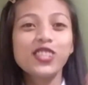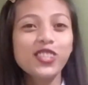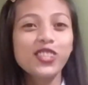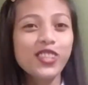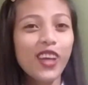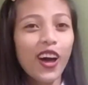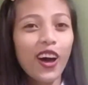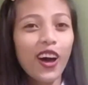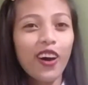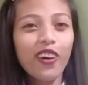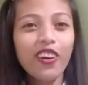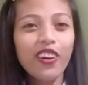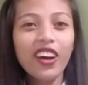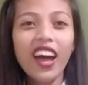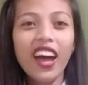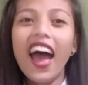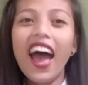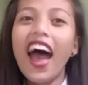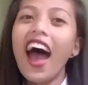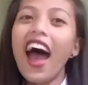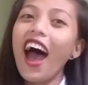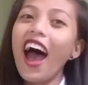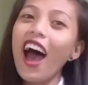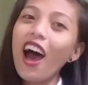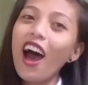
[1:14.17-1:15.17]
So,
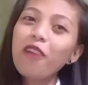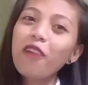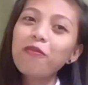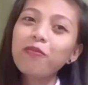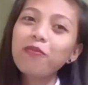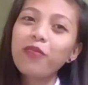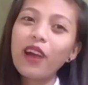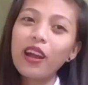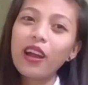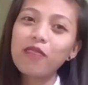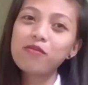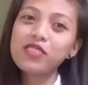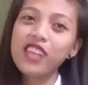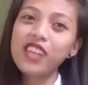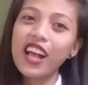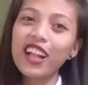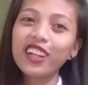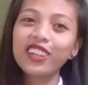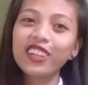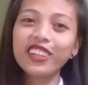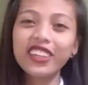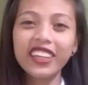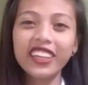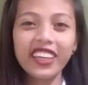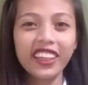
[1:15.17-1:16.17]
how Prim's
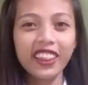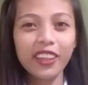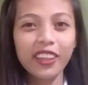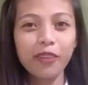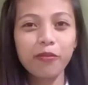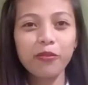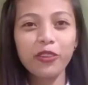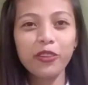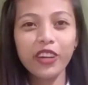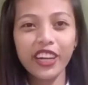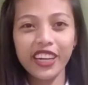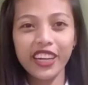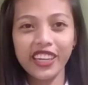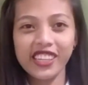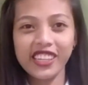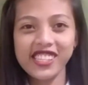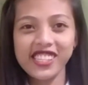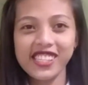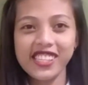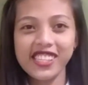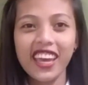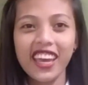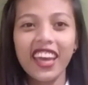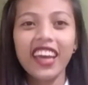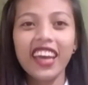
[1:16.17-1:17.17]
algorithm works?
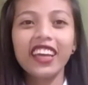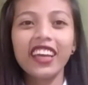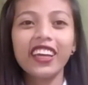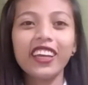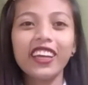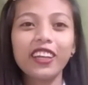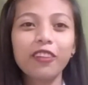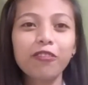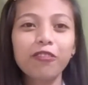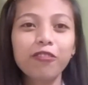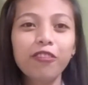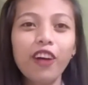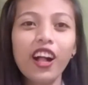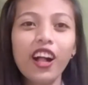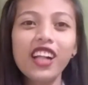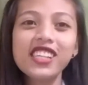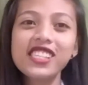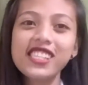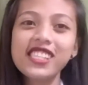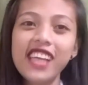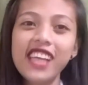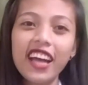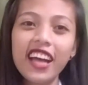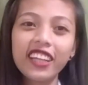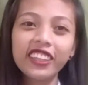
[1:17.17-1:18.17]
It
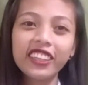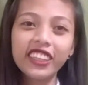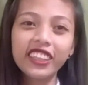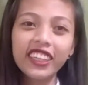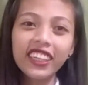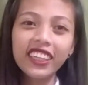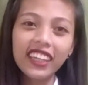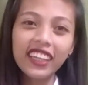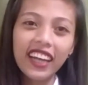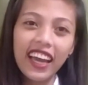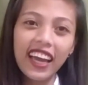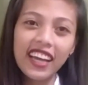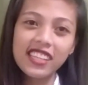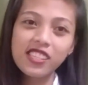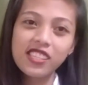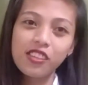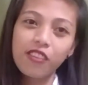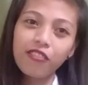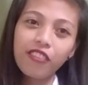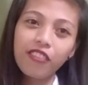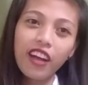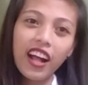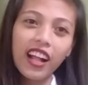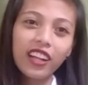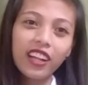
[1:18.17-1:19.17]
falls under a class
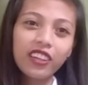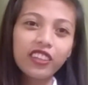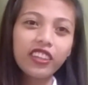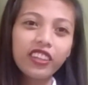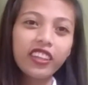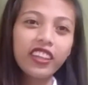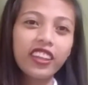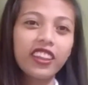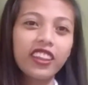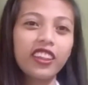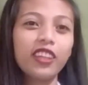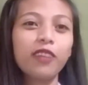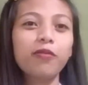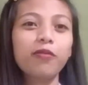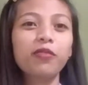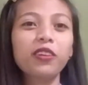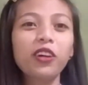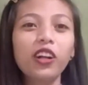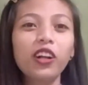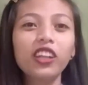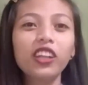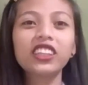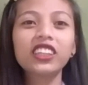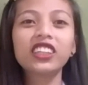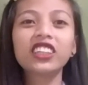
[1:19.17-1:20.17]
of algorithm
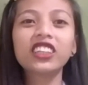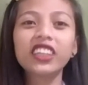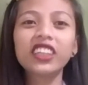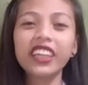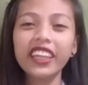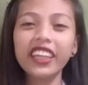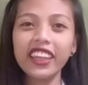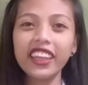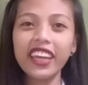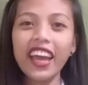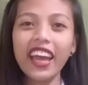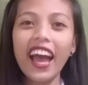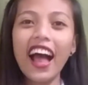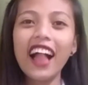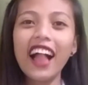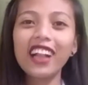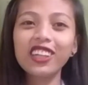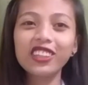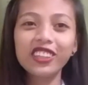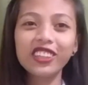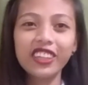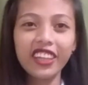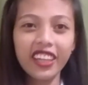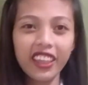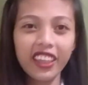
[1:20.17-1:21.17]
called greedy
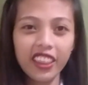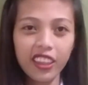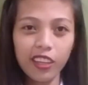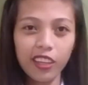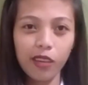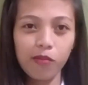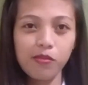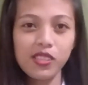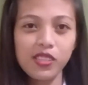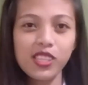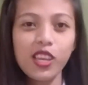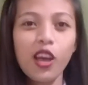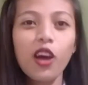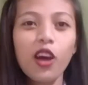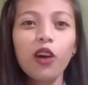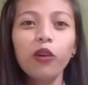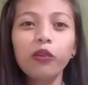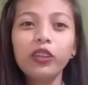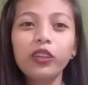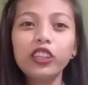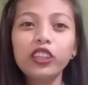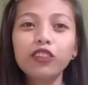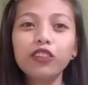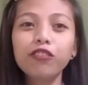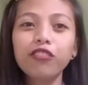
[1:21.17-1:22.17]
algorithms,
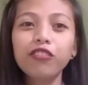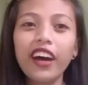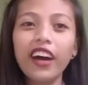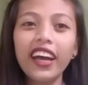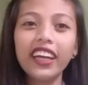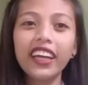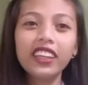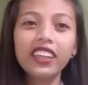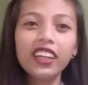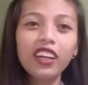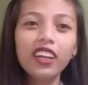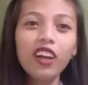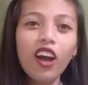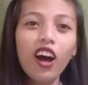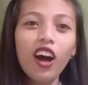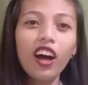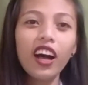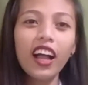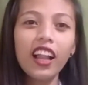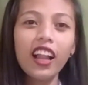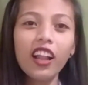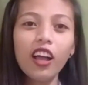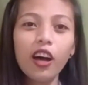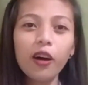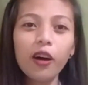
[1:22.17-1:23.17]
which find the
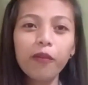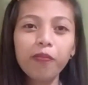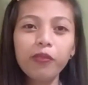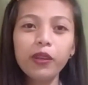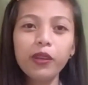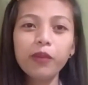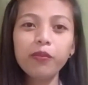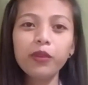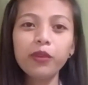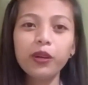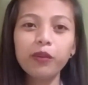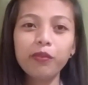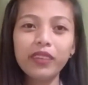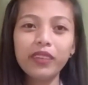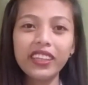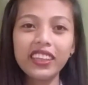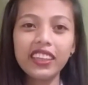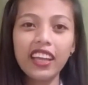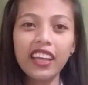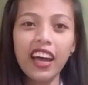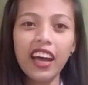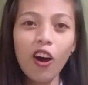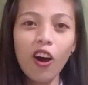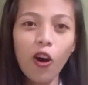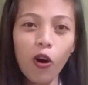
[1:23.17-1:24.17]
local optimum
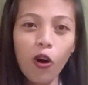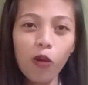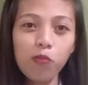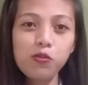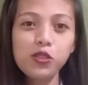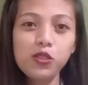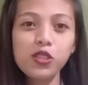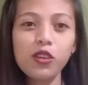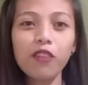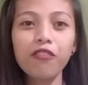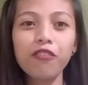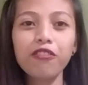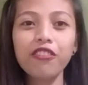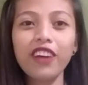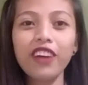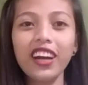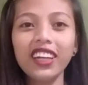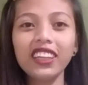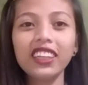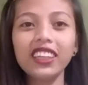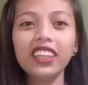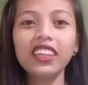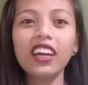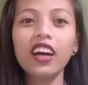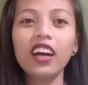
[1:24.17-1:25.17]
in the hopes of
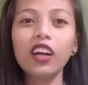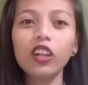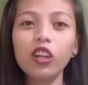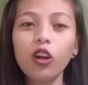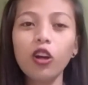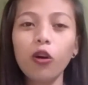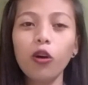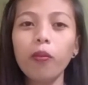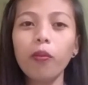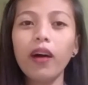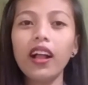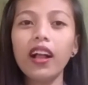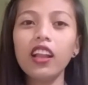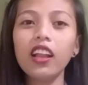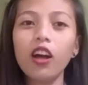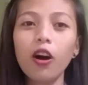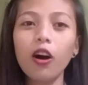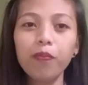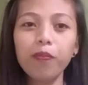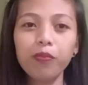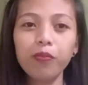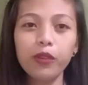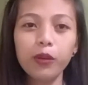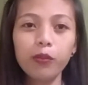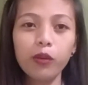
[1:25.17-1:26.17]
finding a global
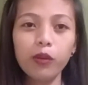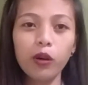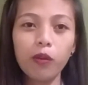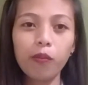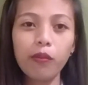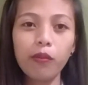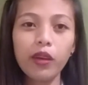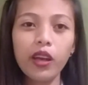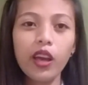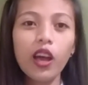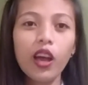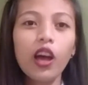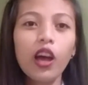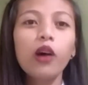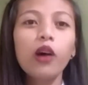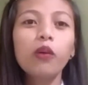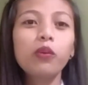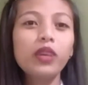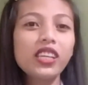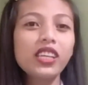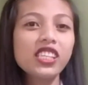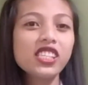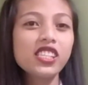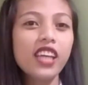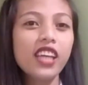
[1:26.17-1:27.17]
optimum.
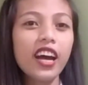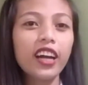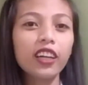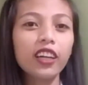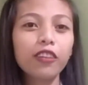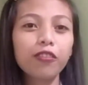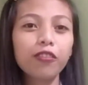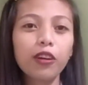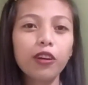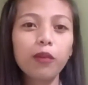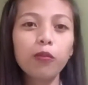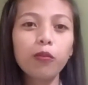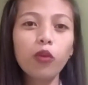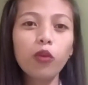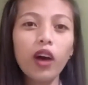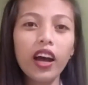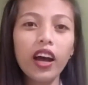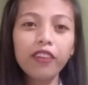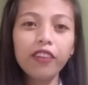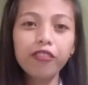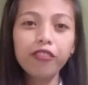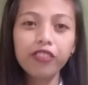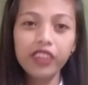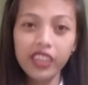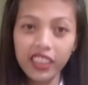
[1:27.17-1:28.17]
We start from
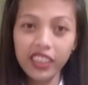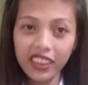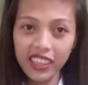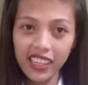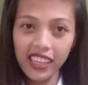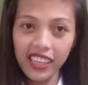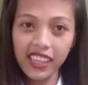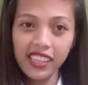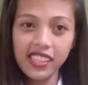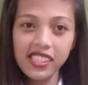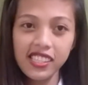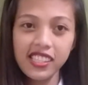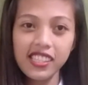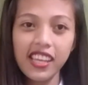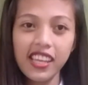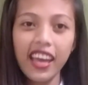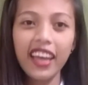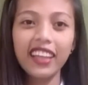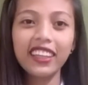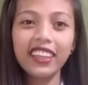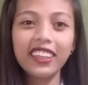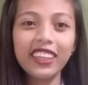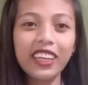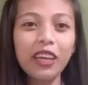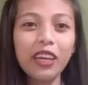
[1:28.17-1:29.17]
one vertex
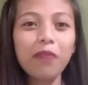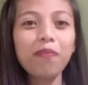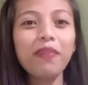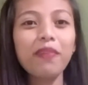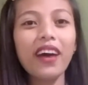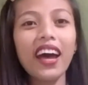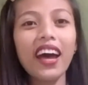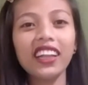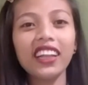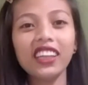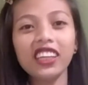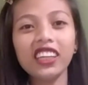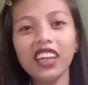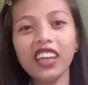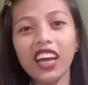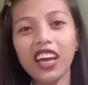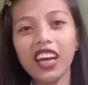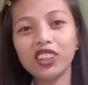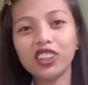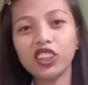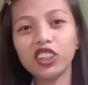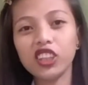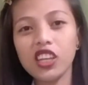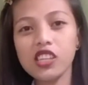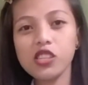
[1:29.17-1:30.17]
and keep adding
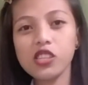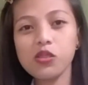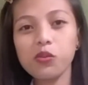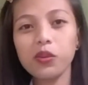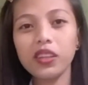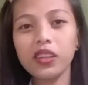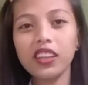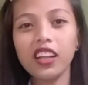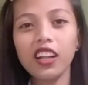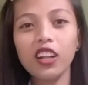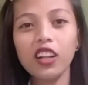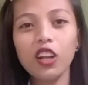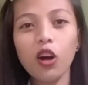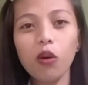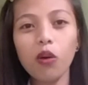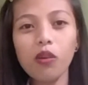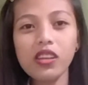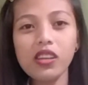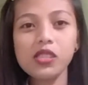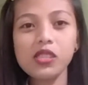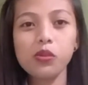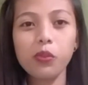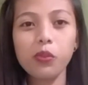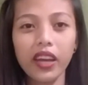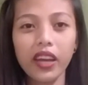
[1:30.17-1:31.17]
edges with the
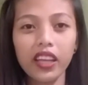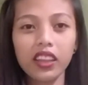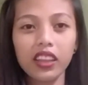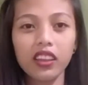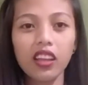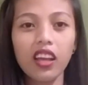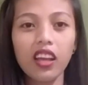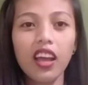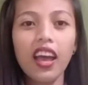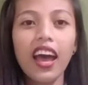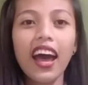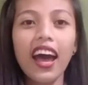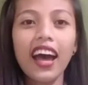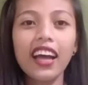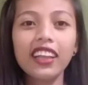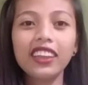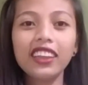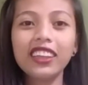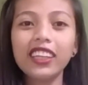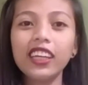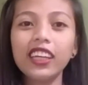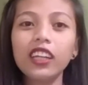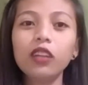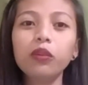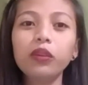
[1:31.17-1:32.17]
lowest weight
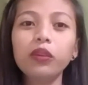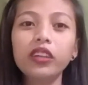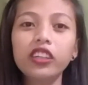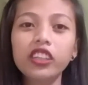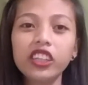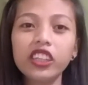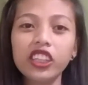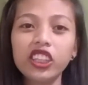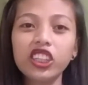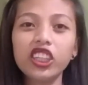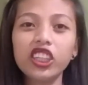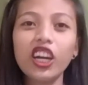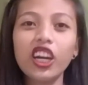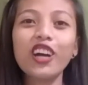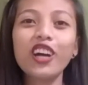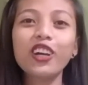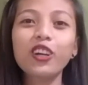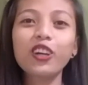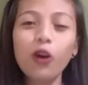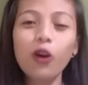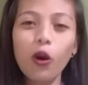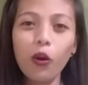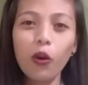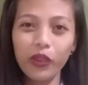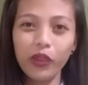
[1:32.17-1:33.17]
until we reach
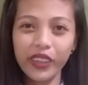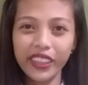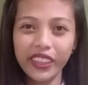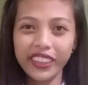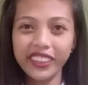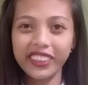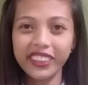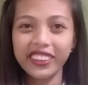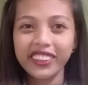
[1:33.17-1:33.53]
our goal.